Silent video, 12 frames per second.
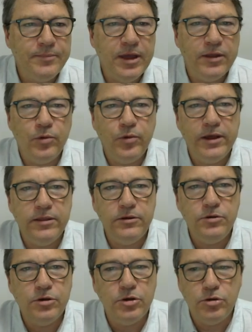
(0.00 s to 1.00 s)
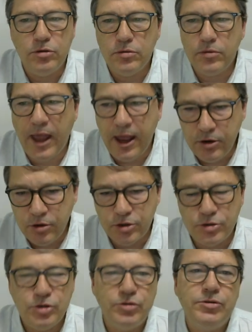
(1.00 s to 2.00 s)
other way that you can add
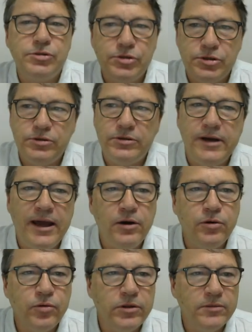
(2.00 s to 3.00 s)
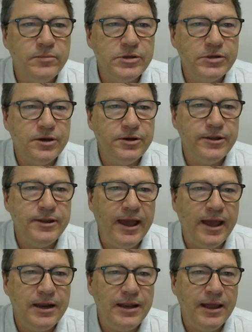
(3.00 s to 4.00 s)
contours to your algorithm is go to the
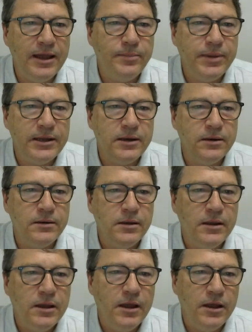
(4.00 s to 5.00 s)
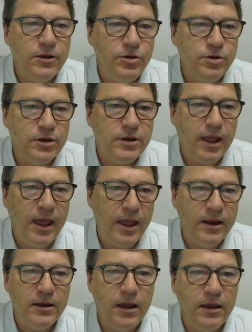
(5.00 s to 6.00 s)
Add Layer button, and you can
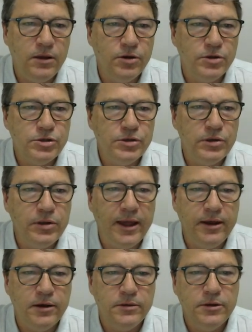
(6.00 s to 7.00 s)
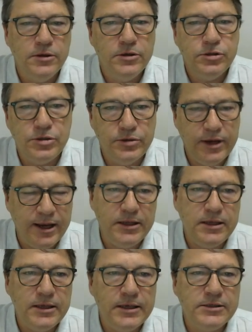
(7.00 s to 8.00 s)
add a contour layer to
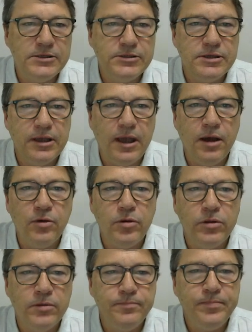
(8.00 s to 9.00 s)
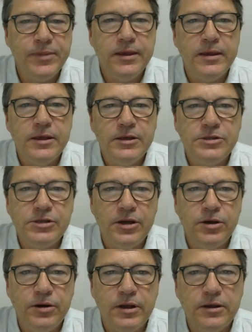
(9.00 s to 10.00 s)
any existing algorithm.
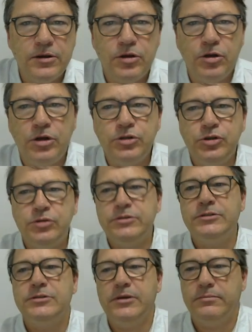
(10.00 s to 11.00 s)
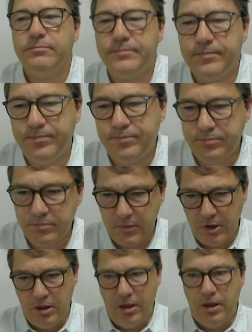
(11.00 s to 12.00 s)
So contours,
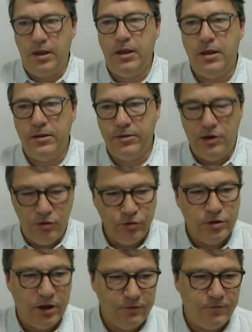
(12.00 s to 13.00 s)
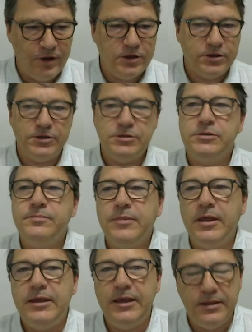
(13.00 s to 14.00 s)
they look like vectors.
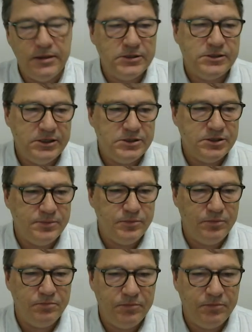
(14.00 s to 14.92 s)
In this system,